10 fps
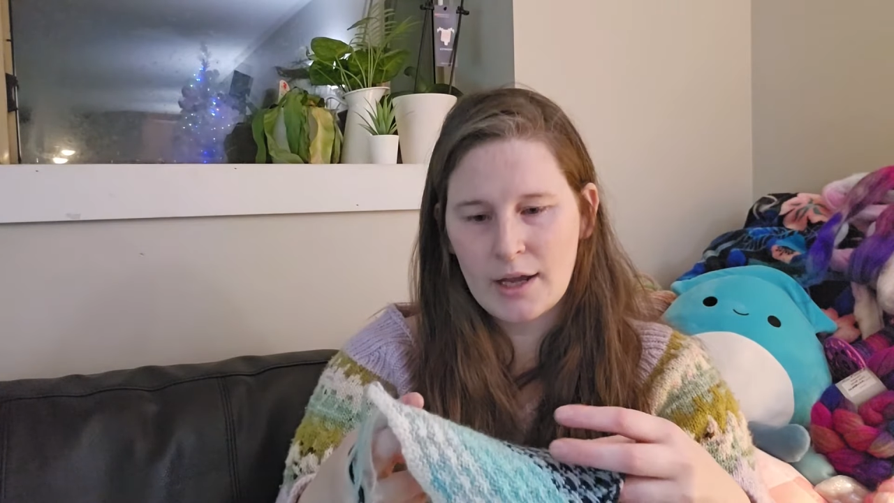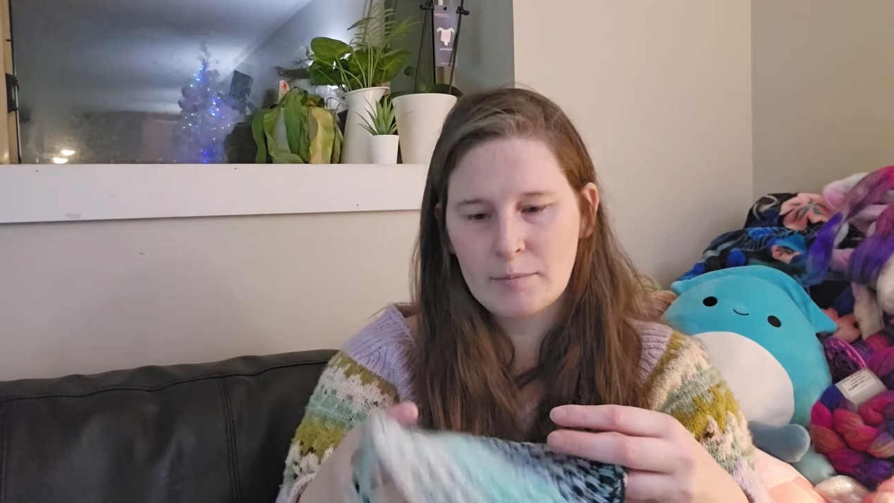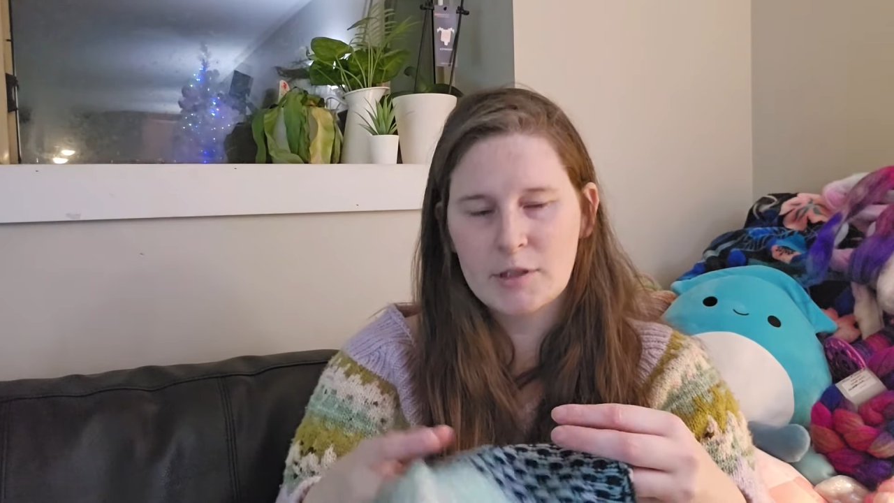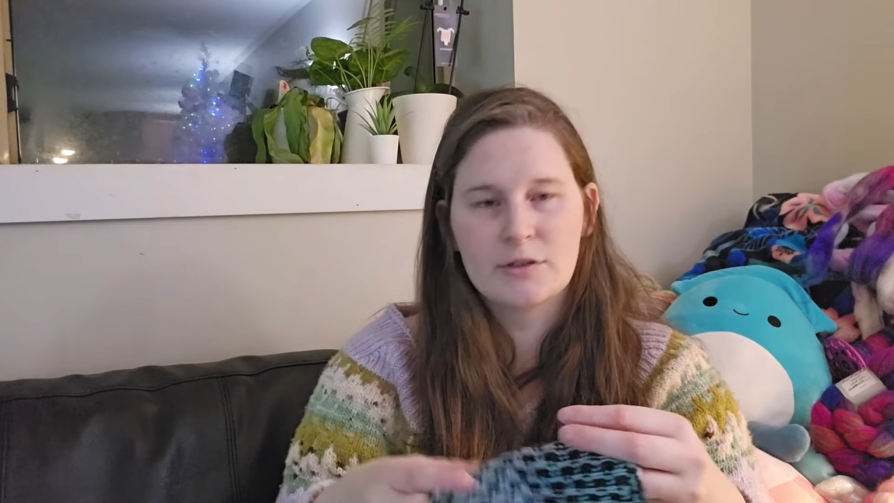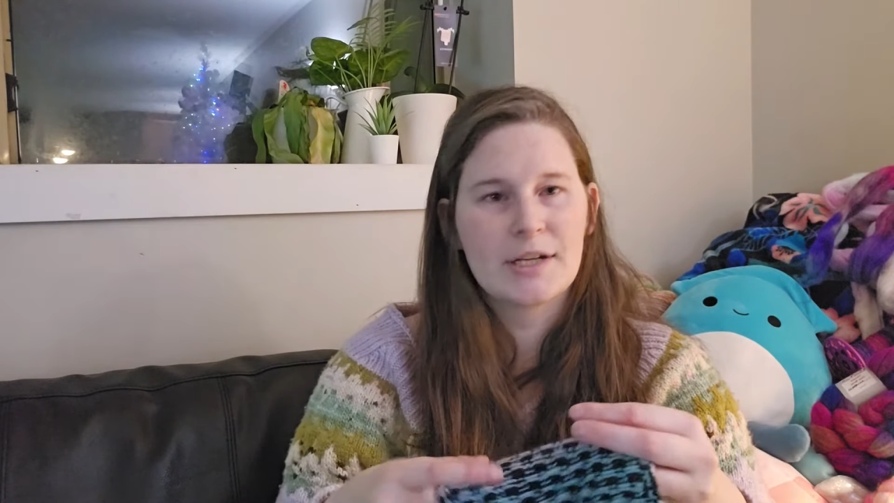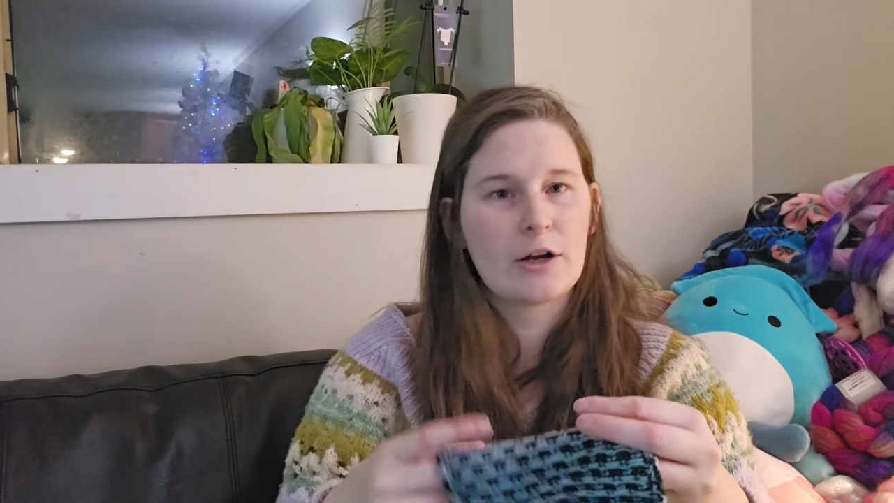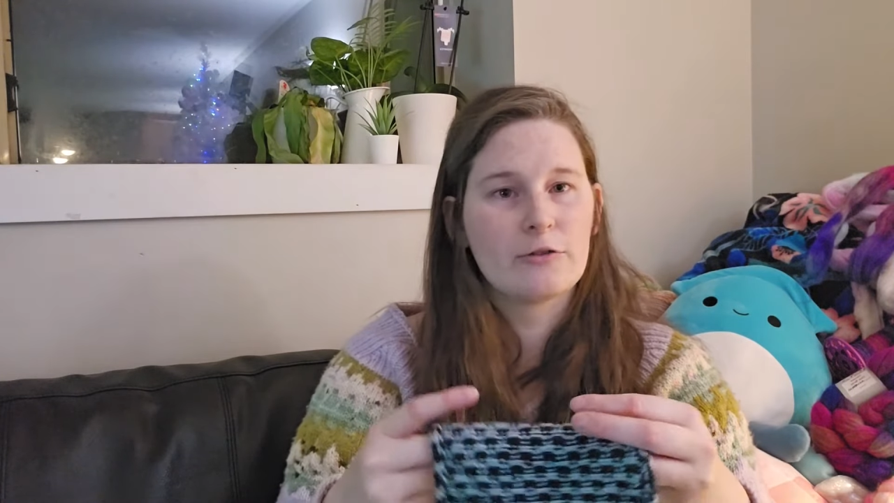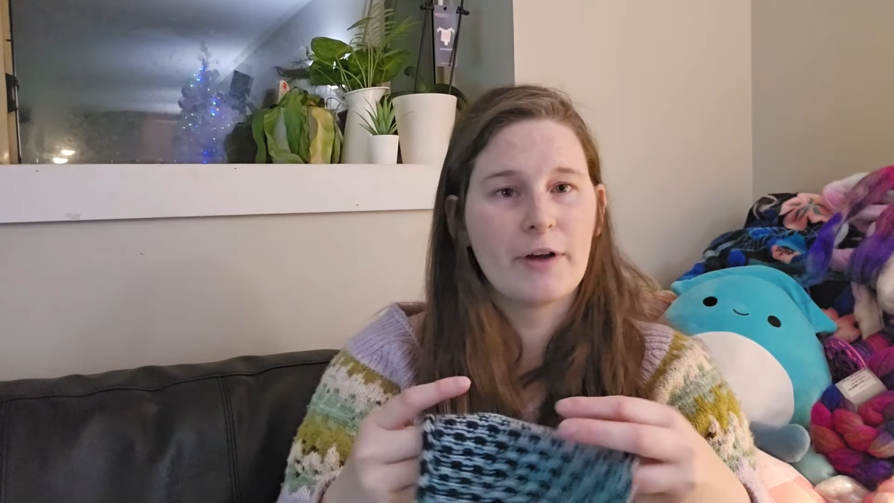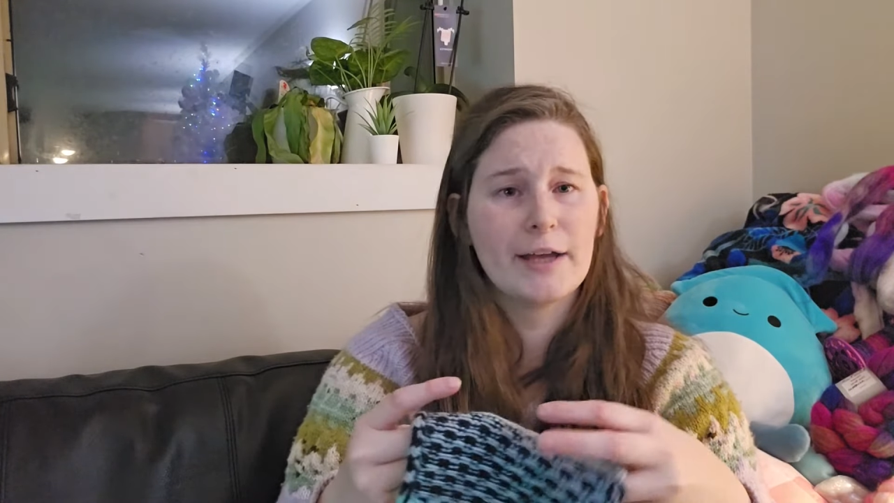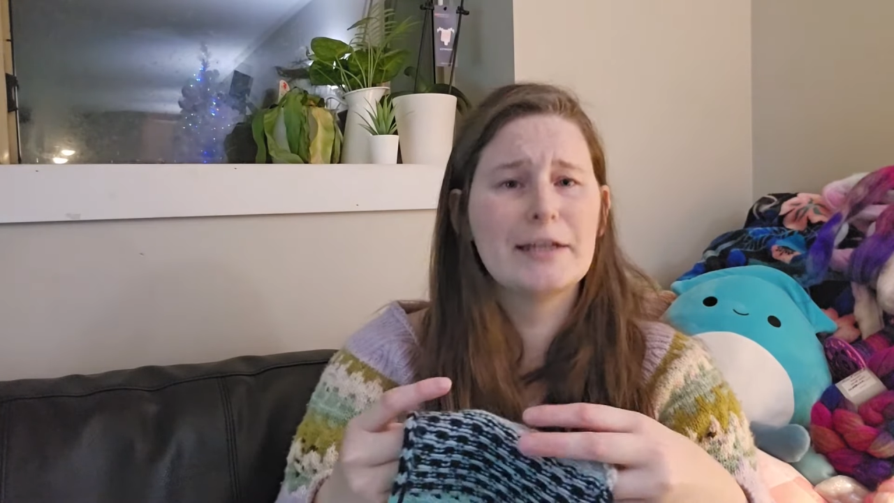I'm a little
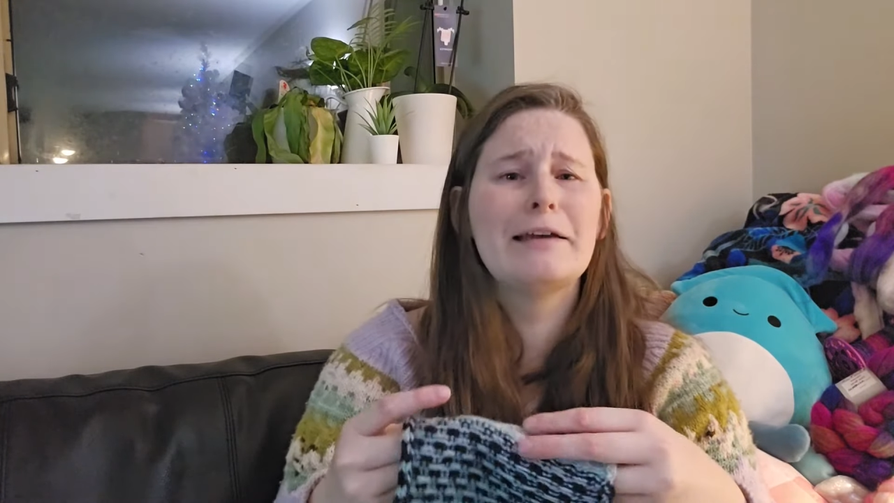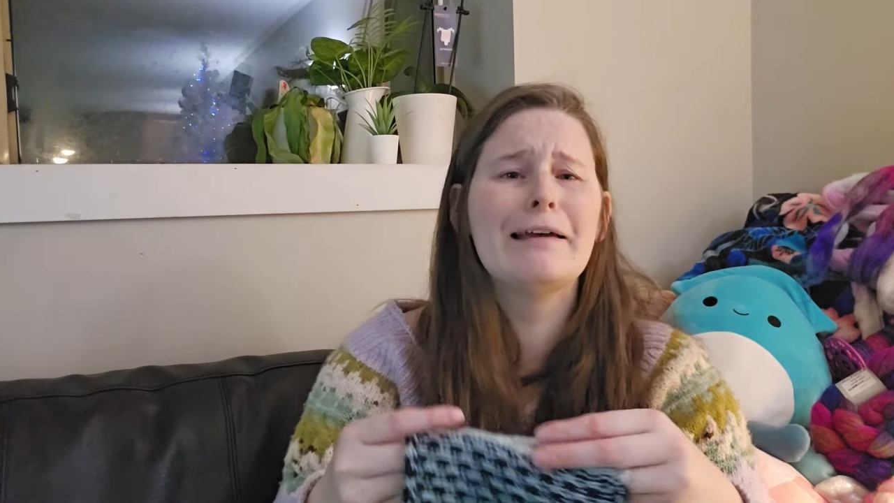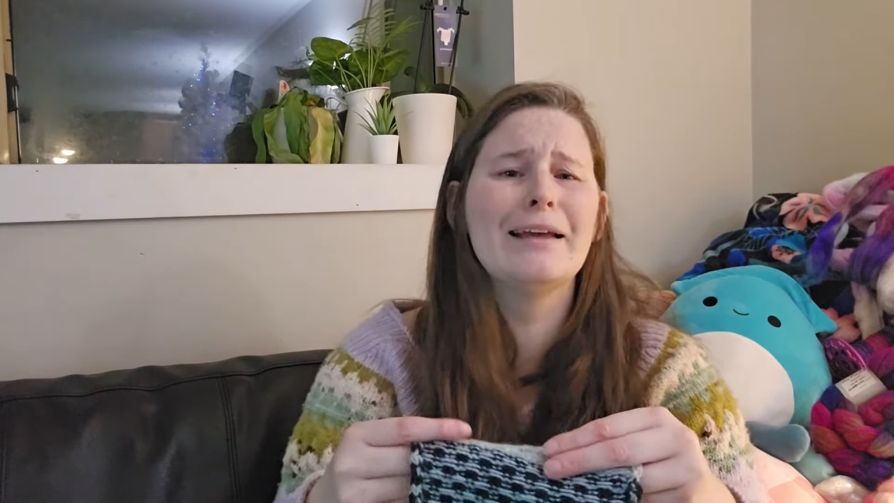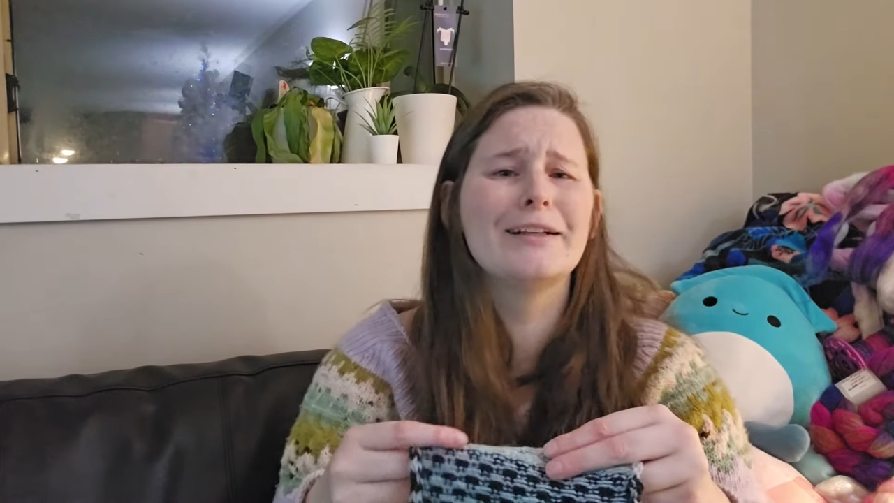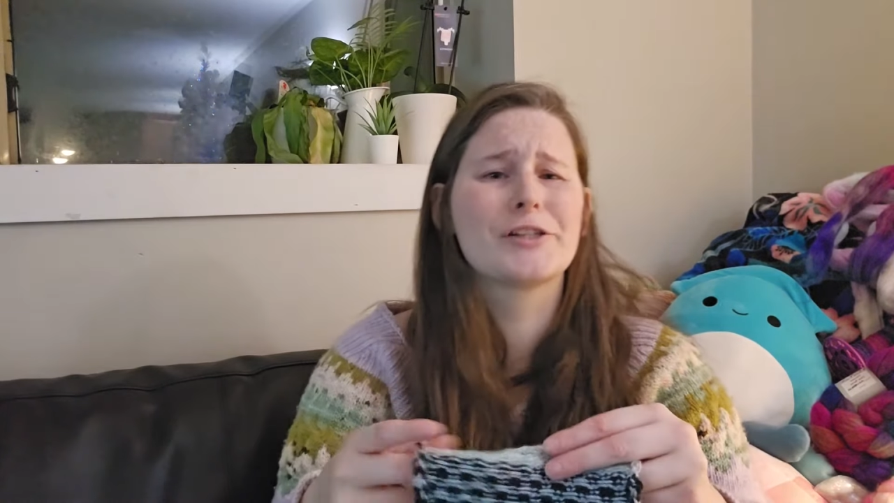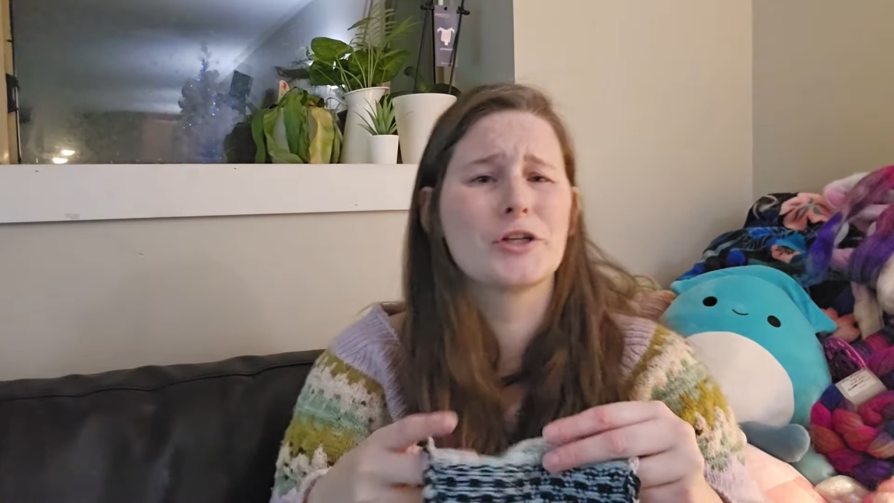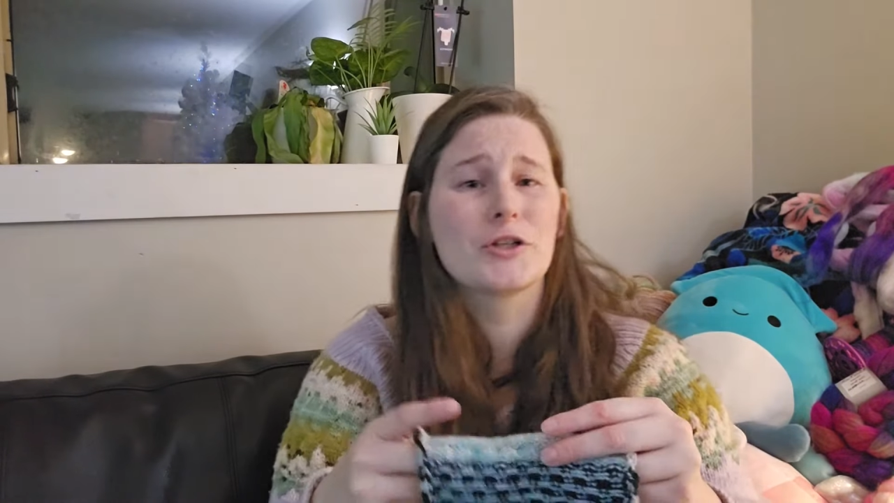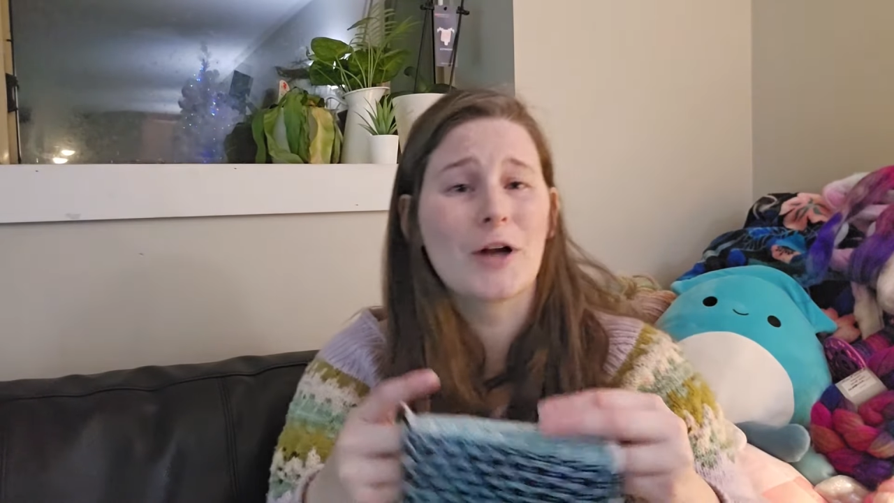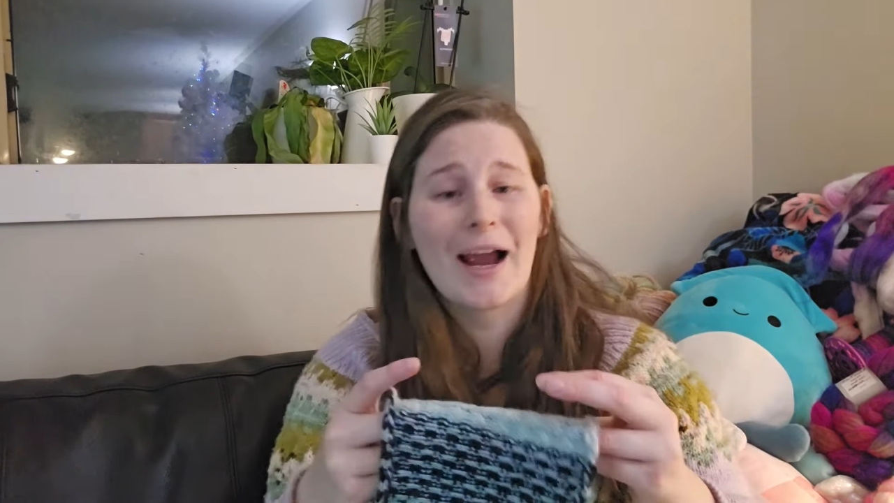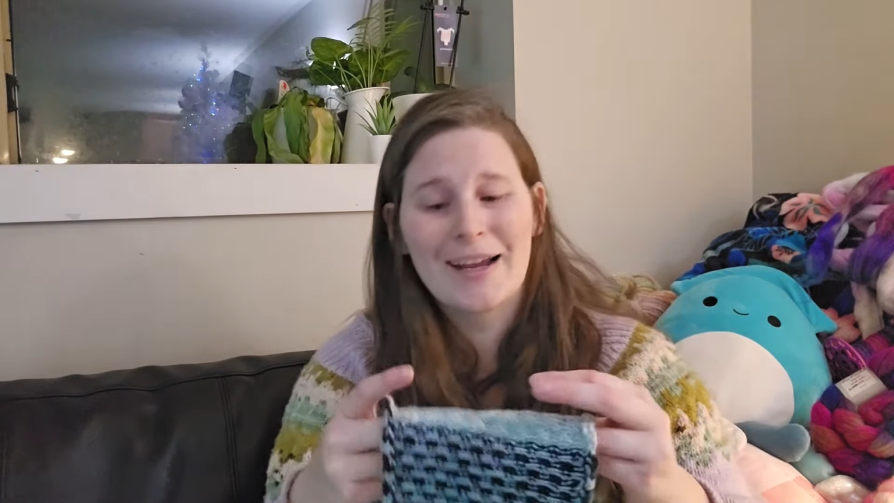terrified to
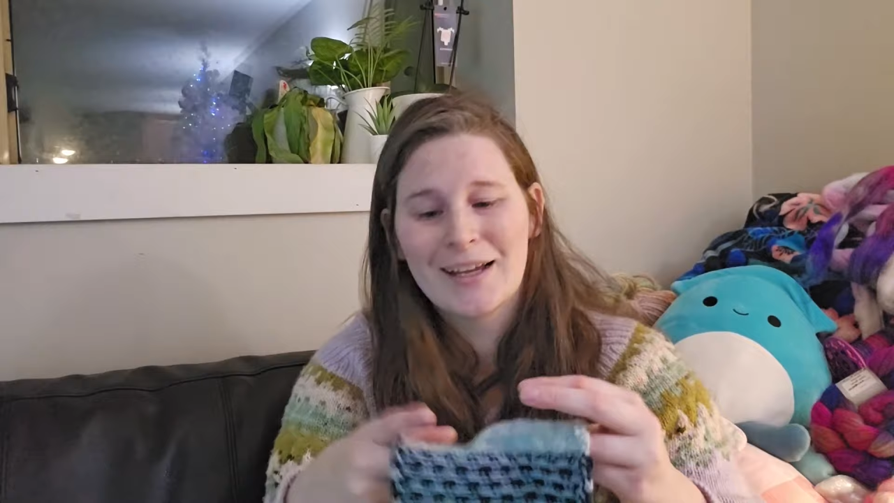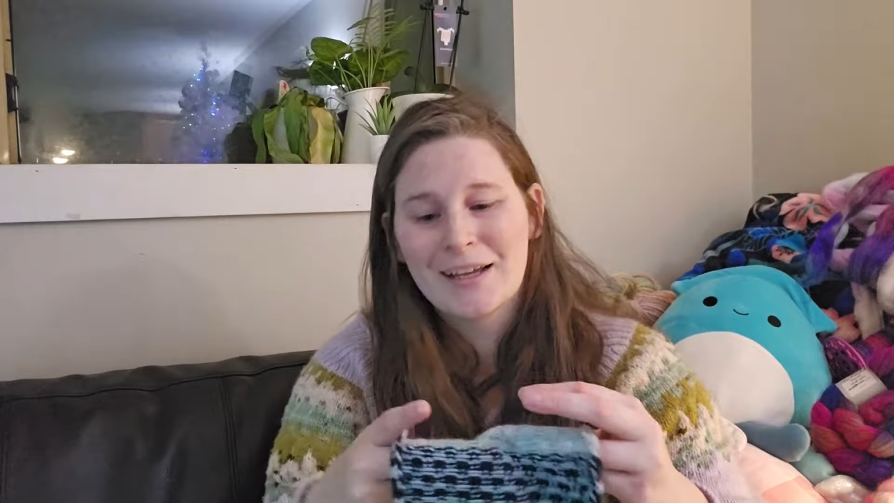try,